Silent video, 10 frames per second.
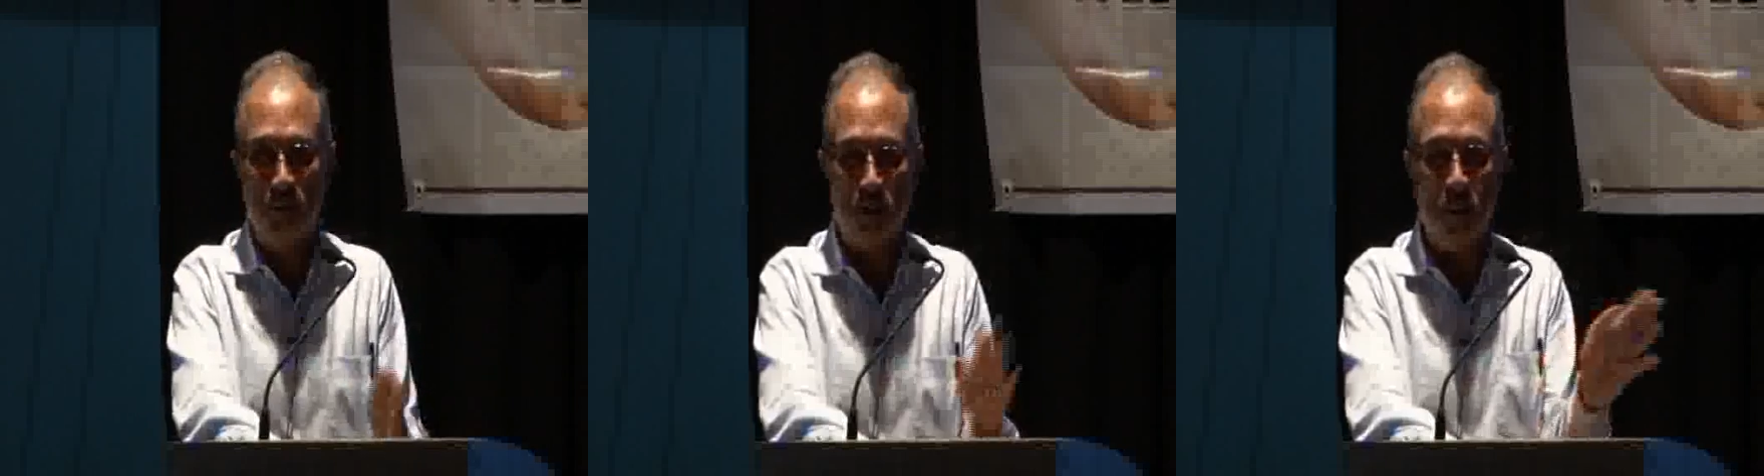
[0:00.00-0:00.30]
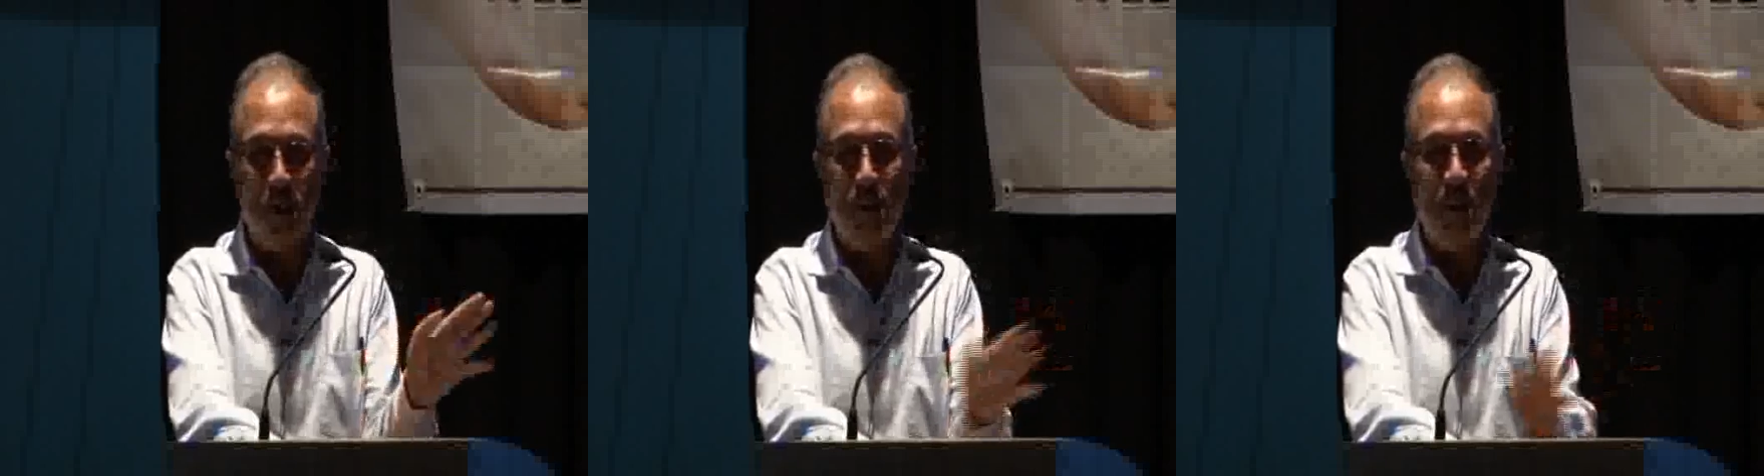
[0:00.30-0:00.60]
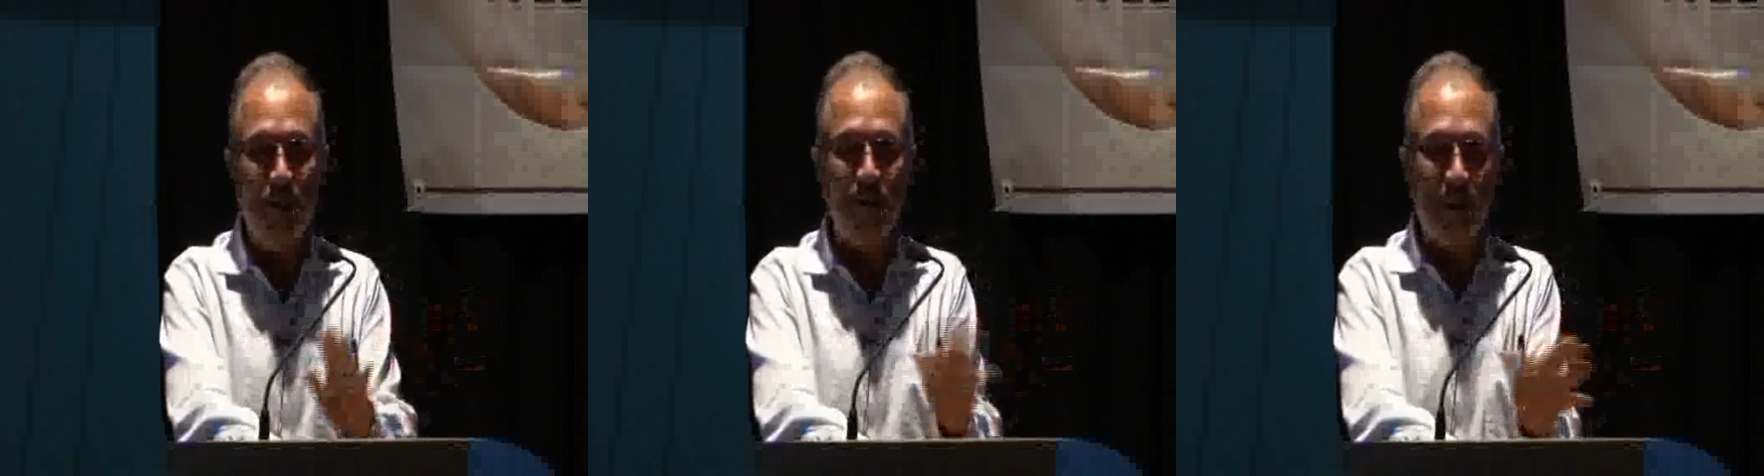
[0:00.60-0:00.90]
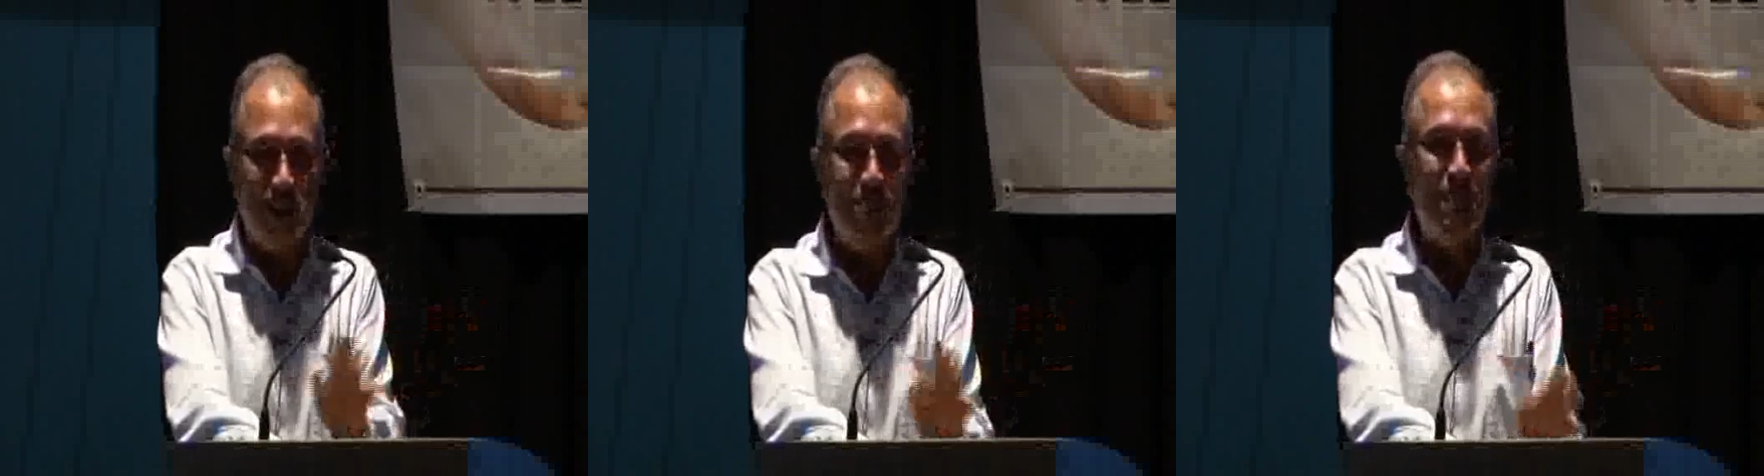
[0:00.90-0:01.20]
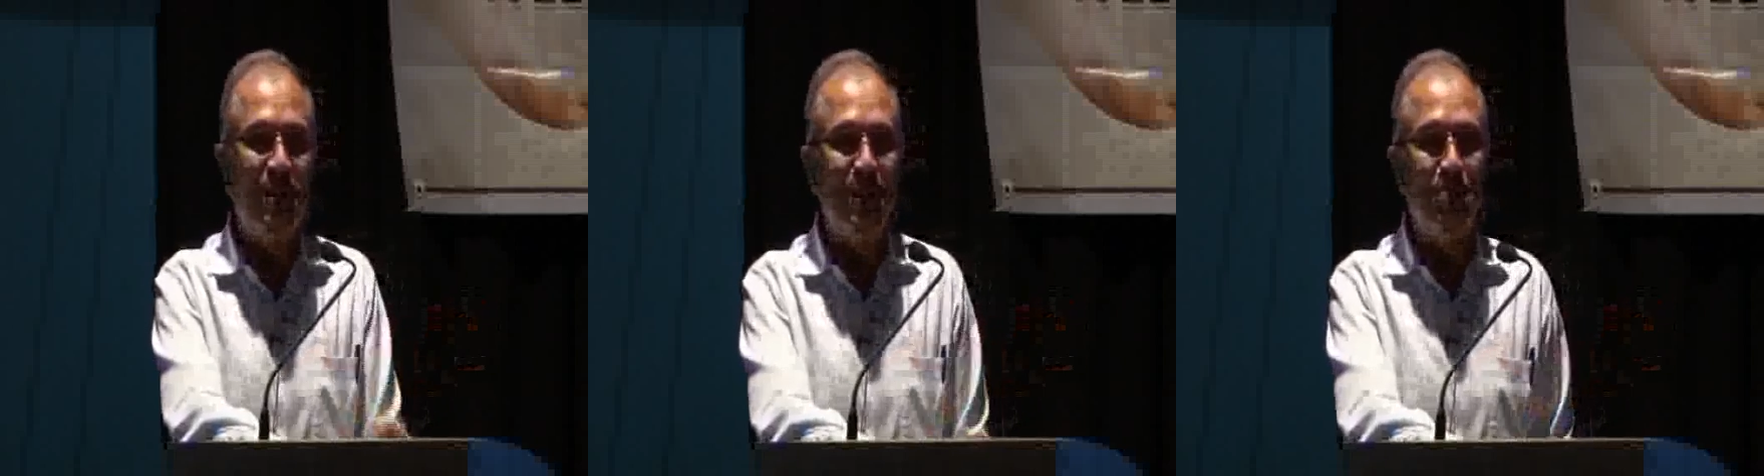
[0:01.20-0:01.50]
all part of the
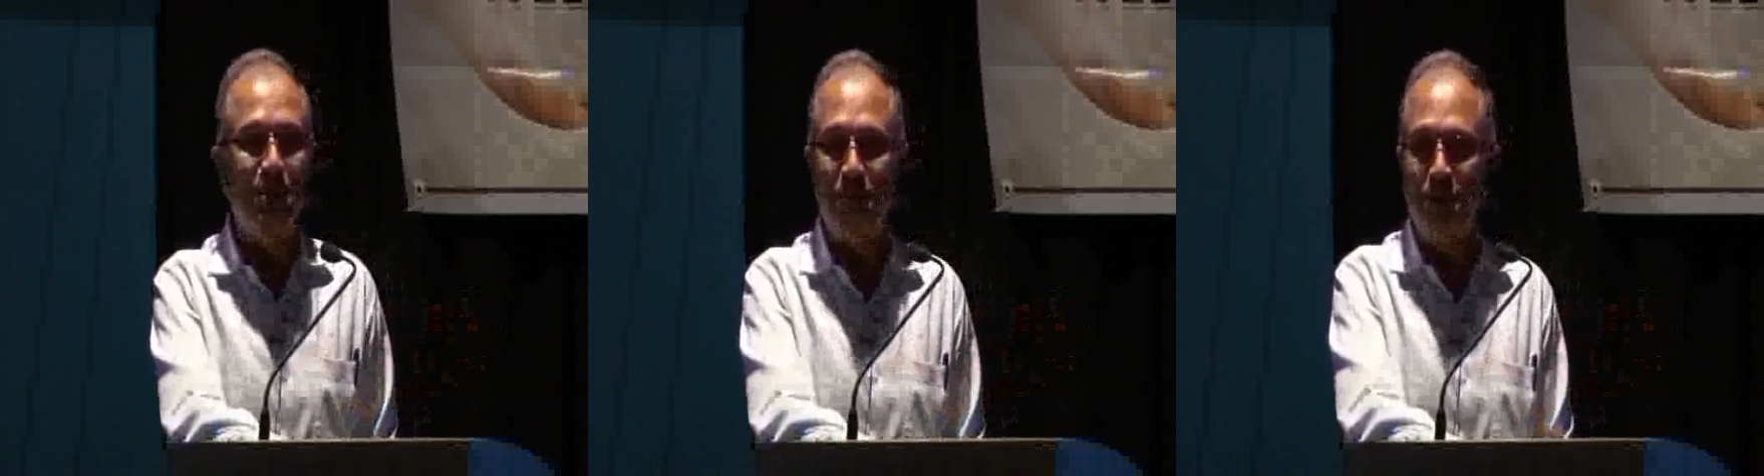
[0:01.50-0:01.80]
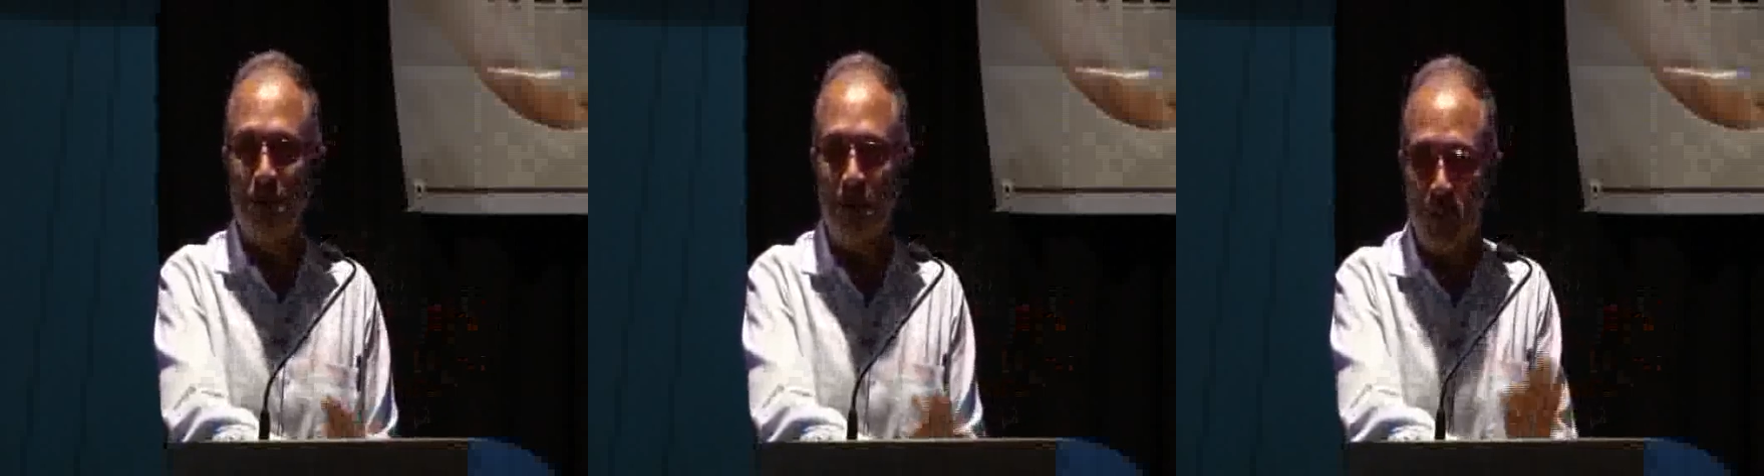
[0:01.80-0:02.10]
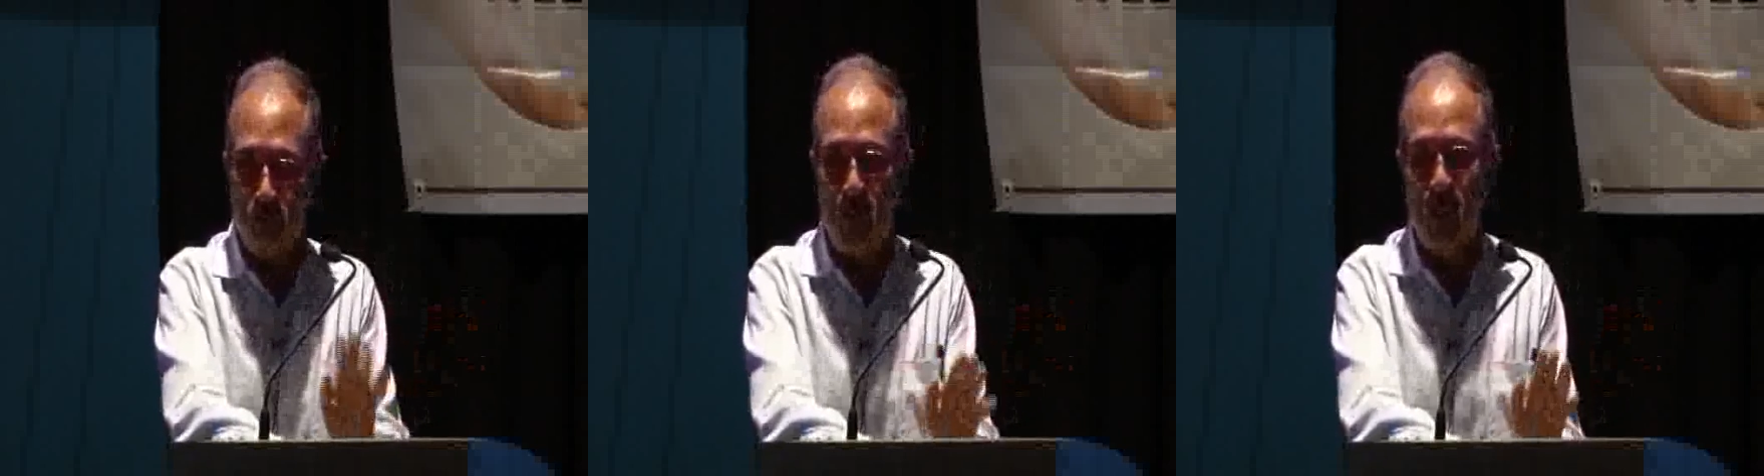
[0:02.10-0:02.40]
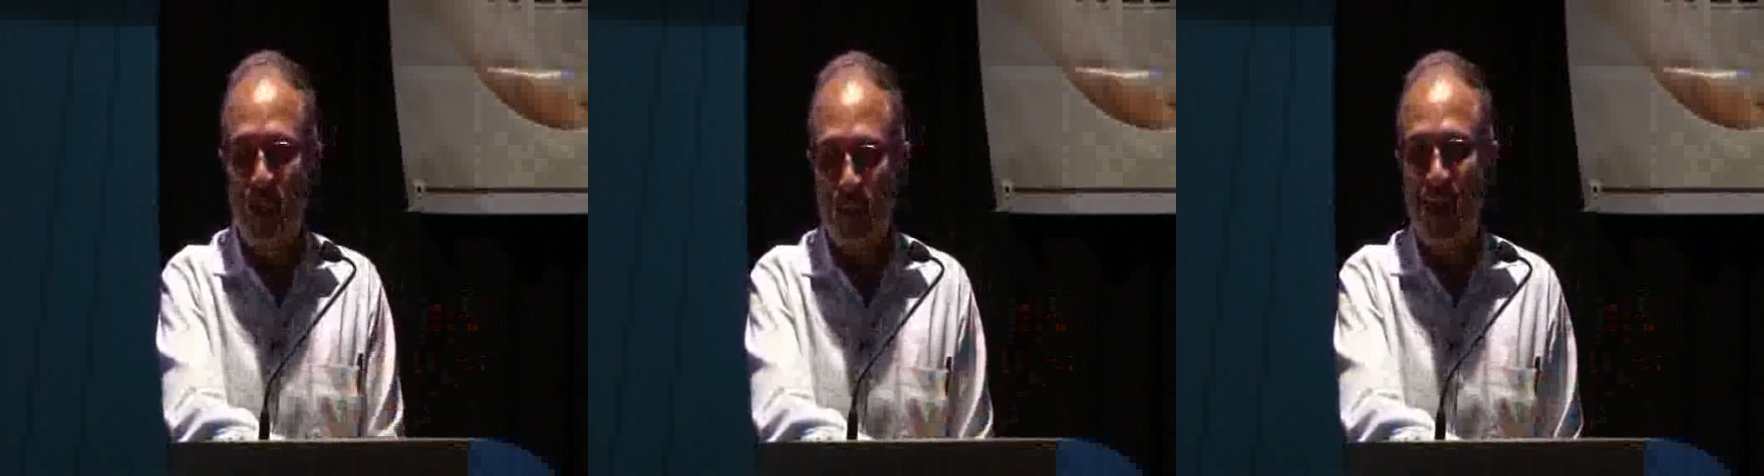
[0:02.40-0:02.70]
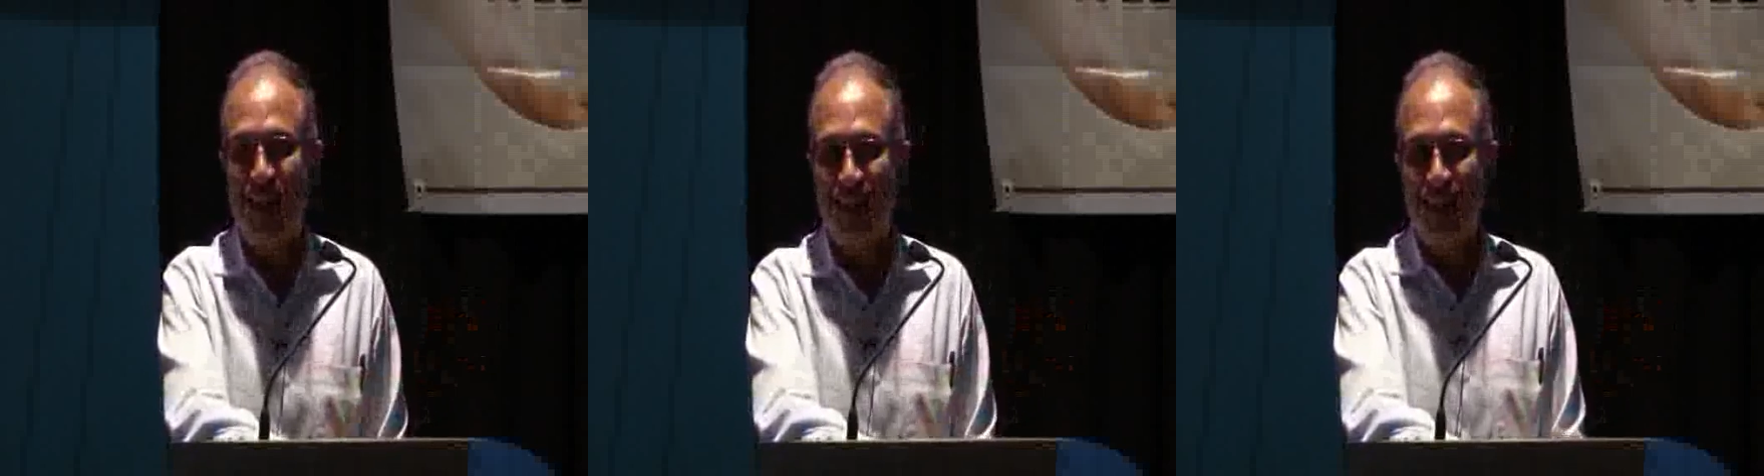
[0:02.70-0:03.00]
unpredictable phenomena, but still.